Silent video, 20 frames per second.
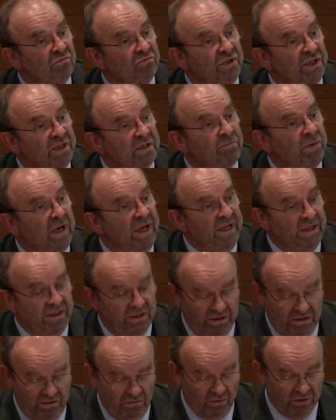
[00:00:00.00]

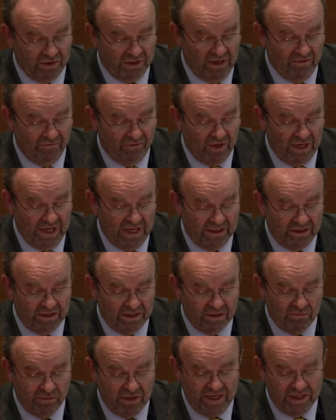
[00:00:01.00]
displaced or self-reliant
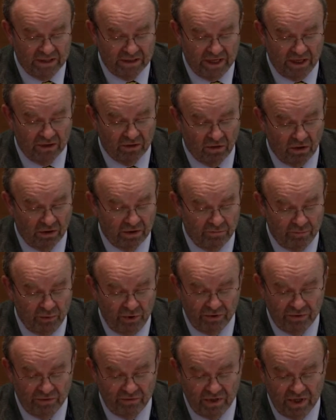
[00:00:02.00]
displaced can
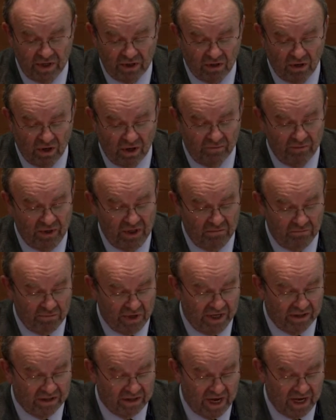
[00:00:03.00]
contribute to the economy,
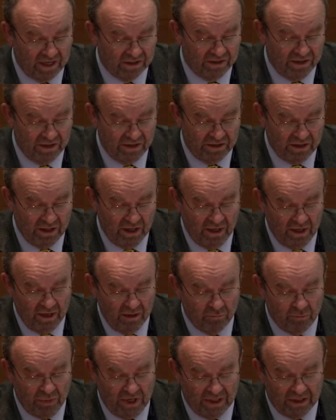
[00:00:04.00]
pay taxes,
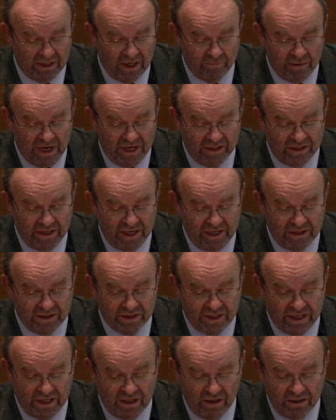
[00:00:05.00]
build and maintain
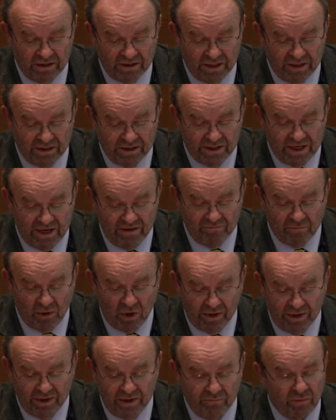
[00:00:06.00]
skills and save
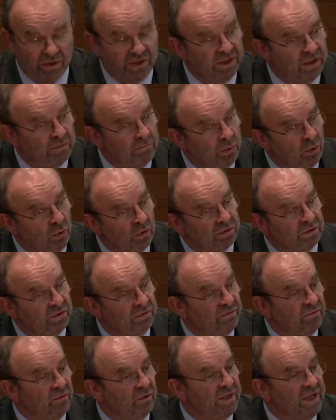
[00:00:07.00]
money, which is
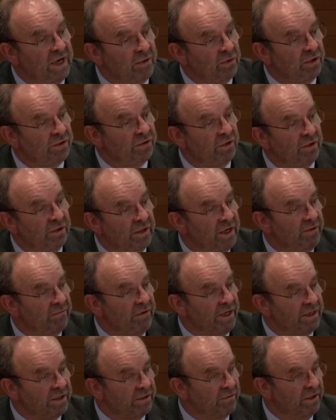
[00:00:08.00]
important for their return and
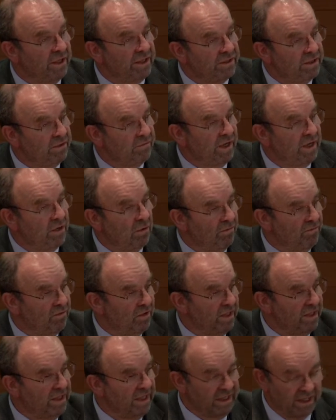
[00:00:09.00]
reintegration when
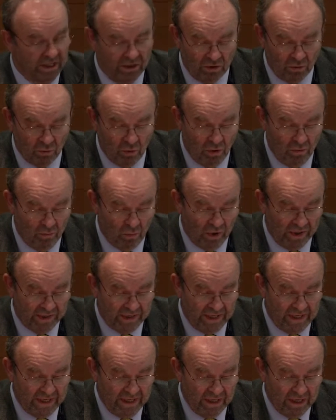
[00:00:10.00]
hopefully they can go home one
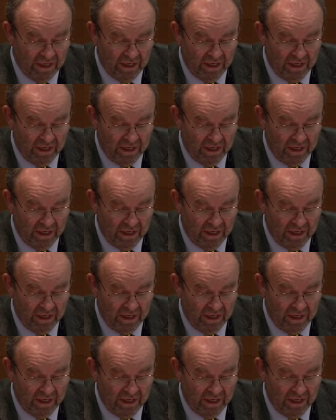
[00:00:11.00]
day,